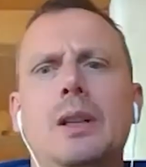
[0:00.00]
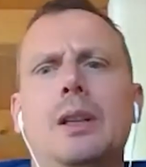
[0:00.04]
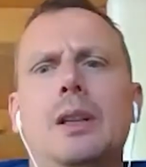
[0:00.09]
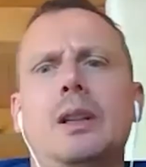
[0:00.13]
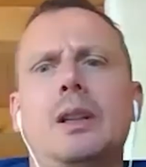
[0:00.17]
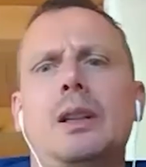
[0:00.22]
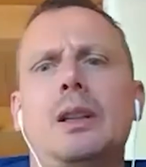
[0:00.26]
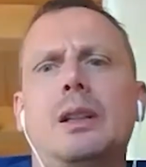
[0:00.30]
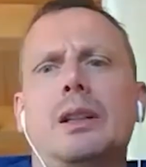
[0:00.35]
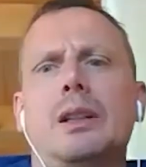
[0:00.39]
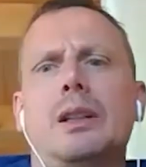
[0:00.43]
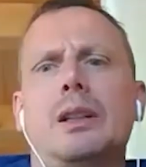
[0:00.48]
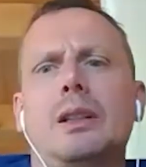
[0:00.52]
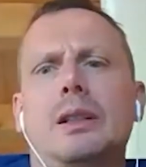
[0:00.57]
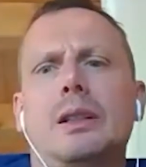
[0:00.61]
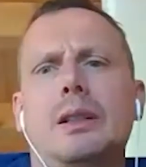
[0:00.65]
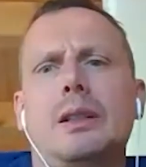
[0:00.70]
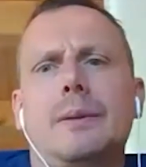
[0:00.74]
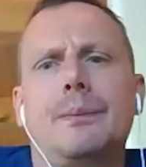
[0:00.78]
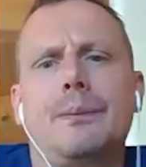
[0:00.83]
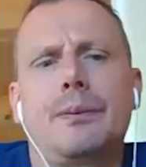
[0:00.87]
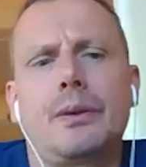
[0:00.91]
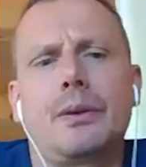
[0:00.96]

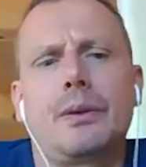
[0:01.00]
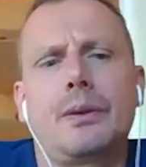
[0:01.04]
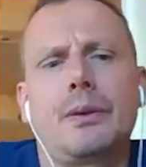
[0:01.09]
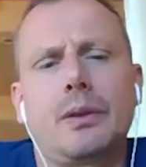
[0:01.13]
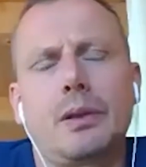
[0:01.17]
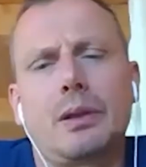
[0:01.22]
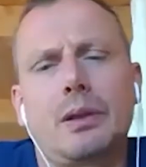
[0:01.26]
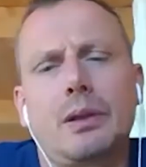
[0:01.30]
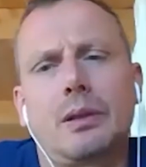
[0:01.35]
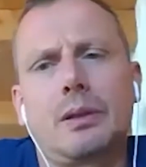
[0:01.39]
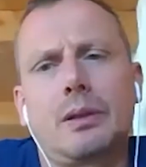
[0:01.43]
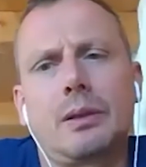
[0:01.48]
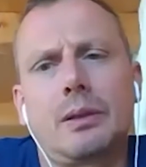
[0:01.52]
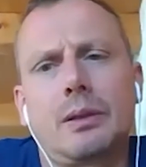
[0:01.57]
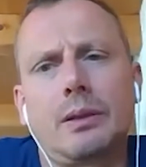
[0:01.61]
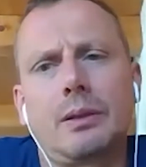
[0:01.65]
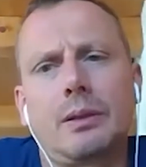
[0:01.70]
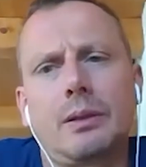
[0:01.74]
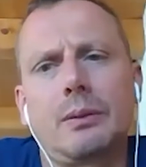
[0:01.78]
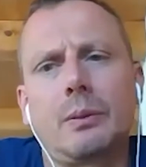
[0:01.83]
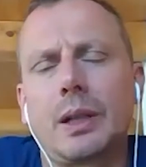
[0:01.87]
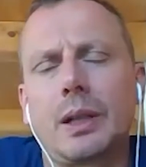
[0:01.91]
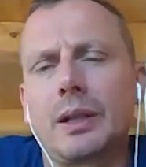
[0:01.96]
and uh,
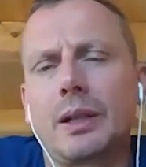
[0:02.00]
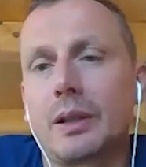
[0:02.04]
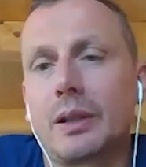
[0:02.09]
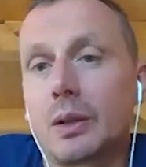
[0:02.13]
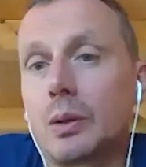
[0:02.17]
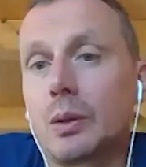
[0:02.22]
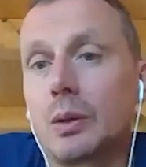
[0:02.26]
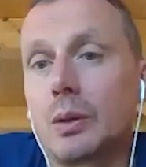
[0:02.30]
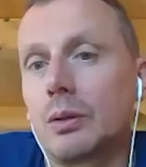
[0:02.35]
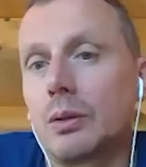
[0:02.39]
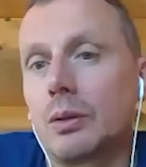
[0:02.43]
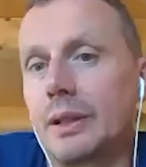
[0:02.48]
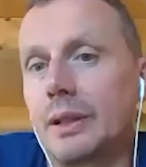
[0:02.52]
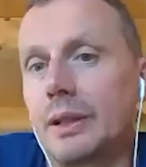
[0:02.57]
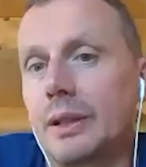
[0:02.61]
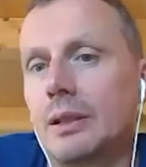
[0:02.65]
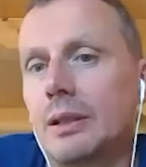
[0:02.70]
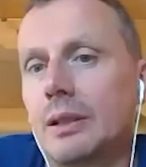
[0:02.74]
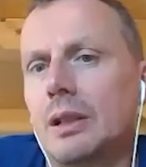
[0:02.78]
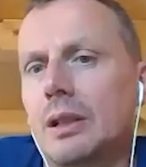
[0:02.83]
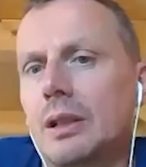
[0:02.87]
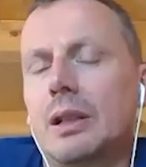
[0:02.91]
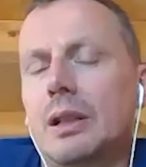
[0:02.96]
why I call in
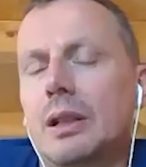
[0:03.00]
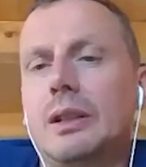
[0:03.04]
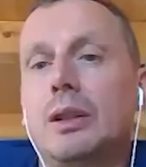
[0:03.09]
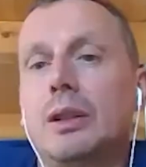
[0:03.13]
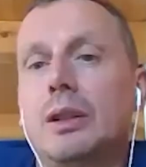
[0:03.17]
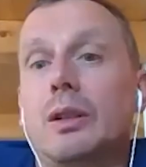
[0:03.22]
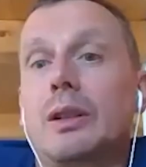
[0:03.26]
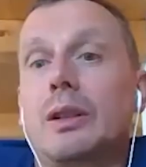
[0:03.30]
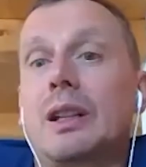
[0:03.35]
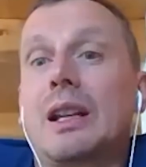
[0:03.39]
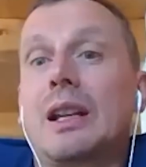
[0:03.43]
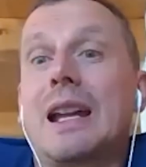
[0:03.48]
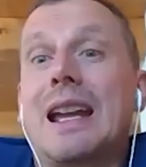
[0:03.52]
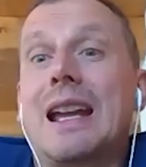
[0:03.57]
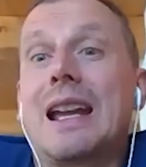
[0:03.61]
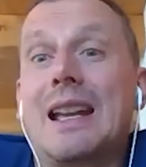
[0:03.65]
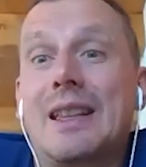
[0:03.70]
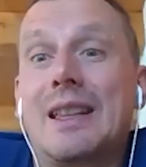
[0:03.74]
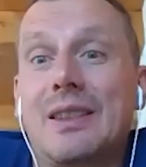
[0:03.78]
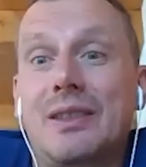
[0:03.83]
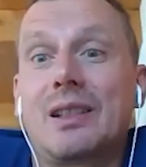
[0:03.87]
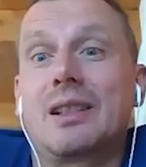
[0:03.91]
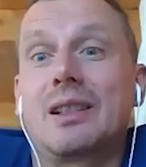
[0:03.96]
and not
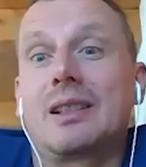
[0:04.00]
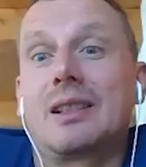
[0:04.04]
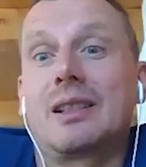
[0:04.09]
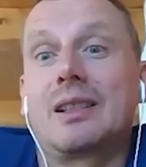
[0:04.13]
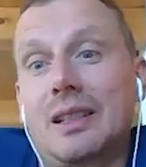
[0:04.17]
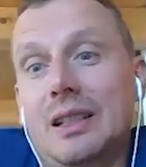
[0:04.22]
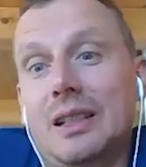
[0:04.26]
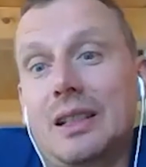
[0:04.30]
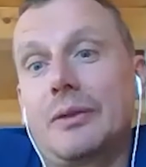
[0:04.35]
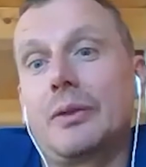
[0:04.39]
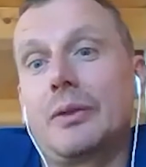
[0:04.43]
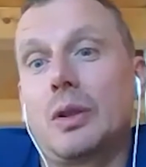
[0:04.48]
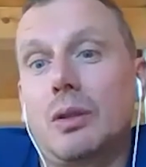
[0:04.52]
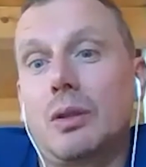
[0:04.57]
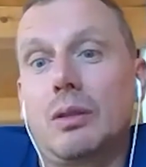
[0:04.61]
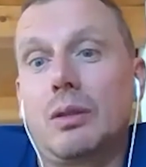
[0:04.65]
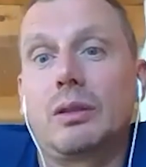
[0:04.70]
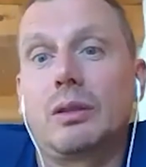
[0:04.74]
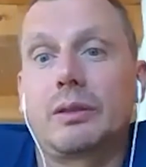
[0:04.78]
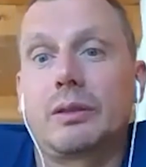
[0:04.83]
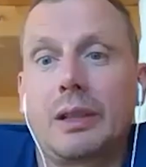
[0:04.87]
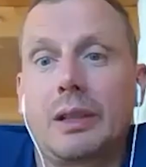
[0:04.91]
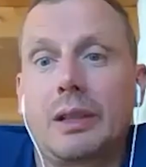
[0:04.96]
and give all
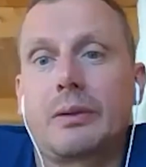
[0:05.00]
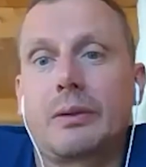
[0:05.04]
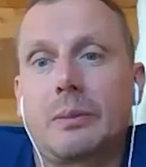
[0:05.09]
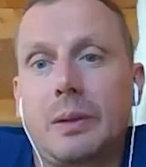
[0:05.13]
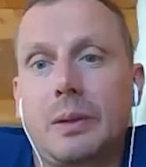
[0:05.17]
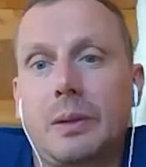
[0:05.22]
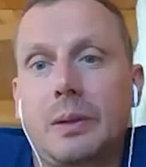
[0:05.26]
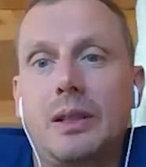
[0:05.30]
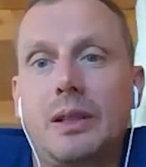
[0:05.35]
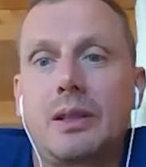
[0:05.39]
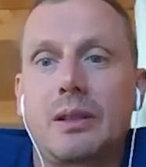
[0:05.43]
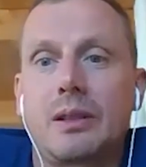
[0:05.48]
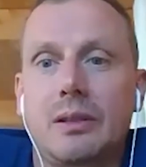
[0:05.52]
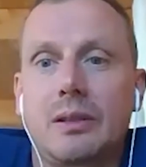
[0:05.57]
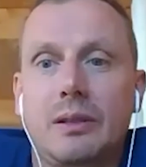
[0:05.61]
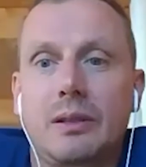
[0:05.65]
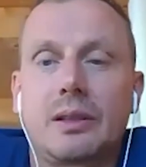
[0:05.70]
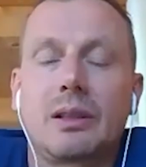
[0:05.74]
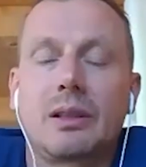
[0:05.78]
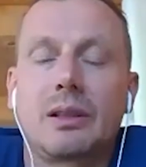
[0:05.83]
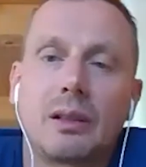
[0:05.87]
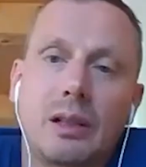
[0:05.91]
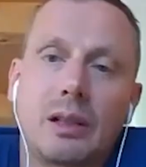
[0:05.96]
the information
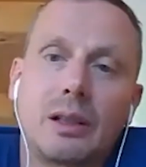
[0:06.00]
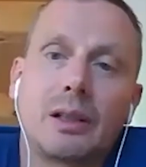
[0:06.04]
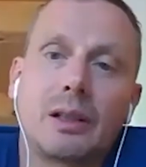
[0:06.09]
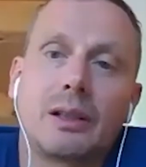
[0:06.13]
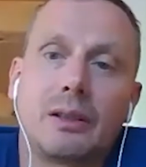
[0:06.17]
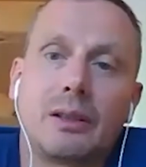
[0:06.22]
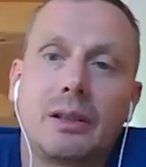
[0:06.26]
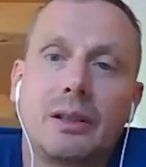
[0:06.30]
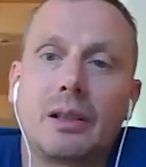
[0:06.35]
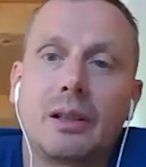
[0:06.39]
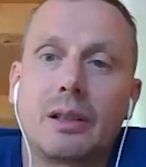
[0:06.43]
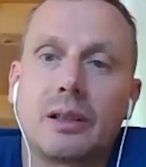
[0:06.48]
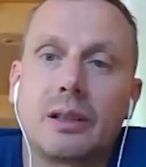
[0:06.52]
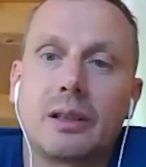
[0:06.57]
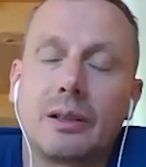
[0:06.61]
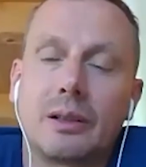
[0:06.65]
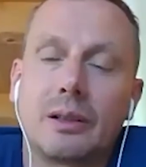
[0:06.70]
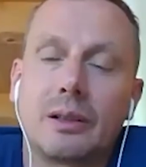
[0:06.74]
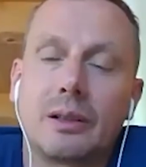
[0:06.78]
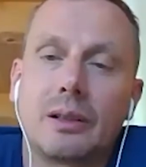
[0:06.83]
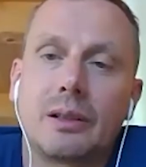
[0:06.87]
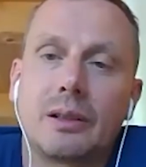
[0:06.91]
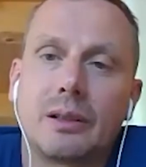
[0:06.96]
till I do,
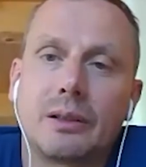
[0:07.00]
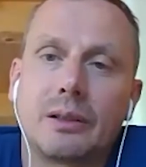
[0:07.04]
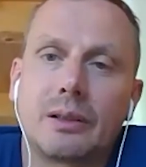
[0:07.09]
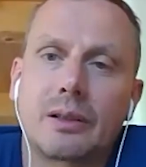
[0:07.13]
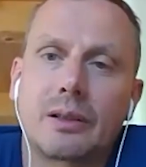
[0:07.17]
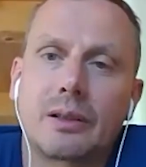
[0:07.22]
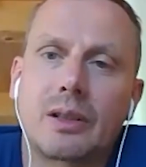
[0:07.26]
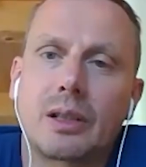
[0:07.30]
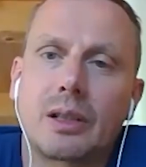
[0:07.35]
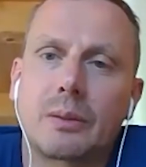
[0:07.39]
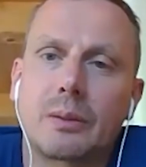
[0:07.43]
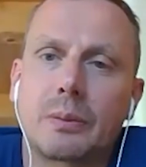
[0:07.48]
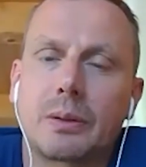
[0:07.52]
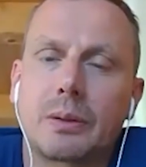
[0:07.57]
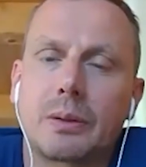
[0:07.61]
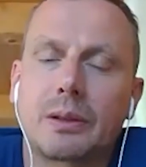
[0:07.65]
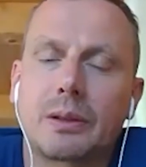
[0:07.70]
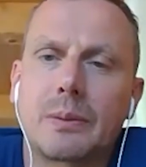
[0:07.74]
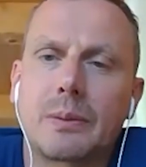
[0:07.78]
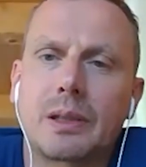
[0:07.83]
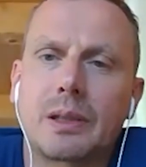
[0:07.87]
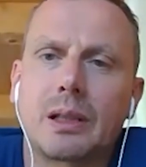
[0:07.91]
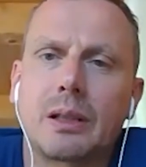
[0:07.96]
uh, the chatbot
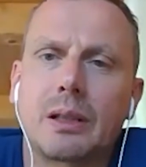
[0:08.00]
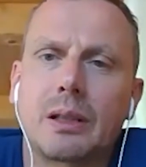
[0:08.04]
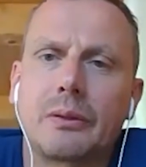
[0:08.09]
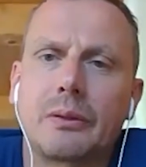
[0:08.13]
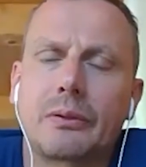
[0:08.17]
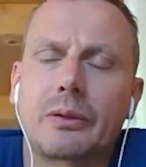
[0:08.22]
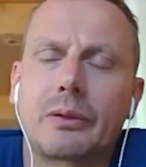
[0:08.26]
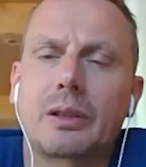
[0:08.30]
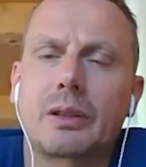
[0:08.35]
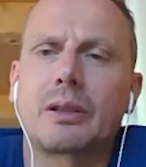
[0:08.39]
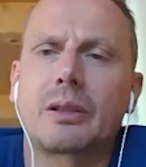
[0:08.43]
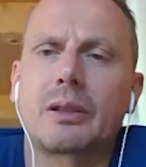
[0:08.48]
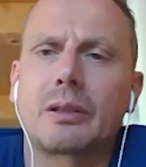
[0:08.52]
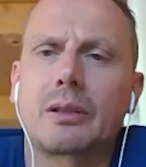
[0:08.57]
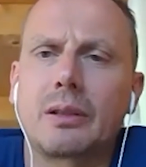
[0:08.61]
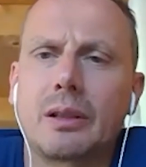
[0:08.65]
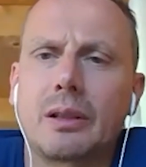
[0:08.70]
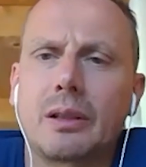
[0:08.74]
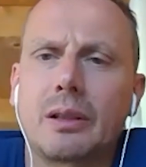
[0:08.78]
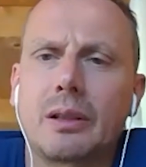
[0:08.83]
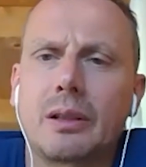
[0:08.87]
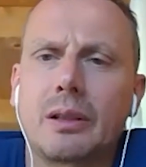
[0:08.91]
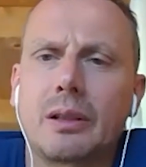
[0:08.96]
themselves
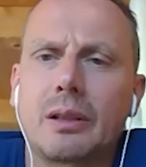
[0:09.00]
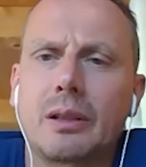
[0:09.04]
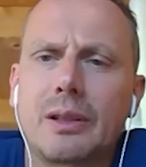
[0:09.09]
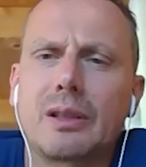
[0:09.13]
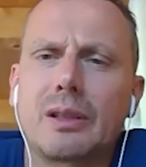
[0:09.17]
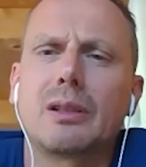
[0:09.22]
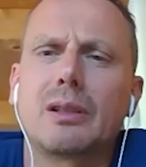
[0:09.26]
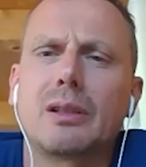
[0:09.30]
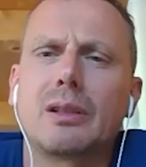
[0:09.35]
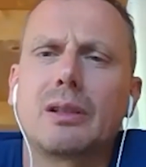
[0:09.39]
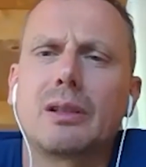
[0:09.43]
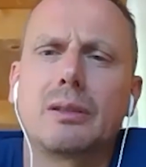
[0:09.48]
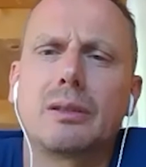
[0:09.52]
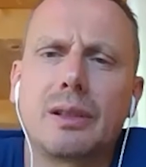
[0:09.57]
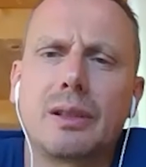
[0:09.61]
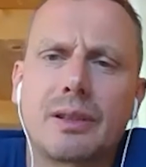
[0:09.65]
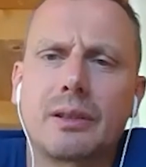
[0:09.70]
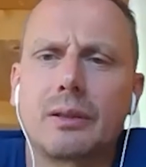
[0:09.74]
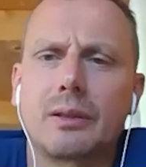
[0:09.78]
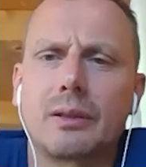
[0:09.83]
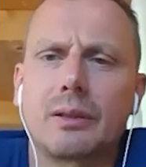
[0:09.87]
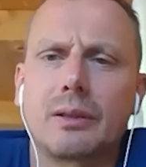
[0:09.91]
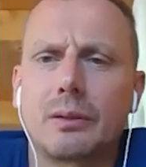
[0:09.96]
recognize oh that's an
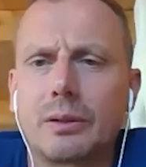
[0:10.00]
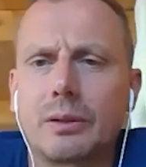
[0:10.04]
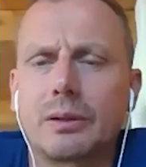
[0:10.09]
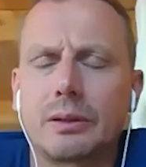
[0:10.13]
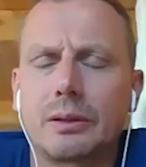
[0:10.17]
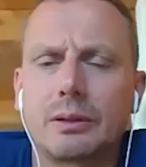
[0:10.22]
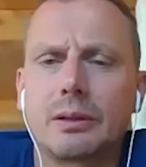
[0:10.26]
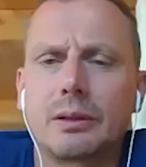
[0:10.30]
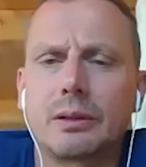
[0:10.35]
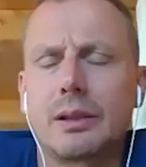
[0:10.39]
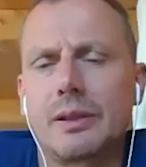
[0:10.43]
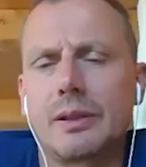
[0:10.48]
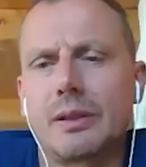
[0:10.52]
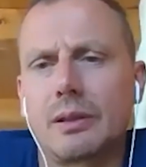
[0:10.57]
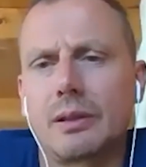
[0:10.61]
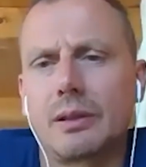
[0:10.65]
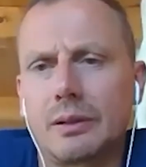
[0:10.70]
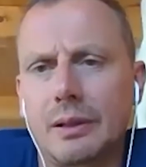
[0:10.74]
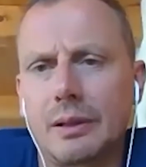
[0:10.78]
order and so on. And so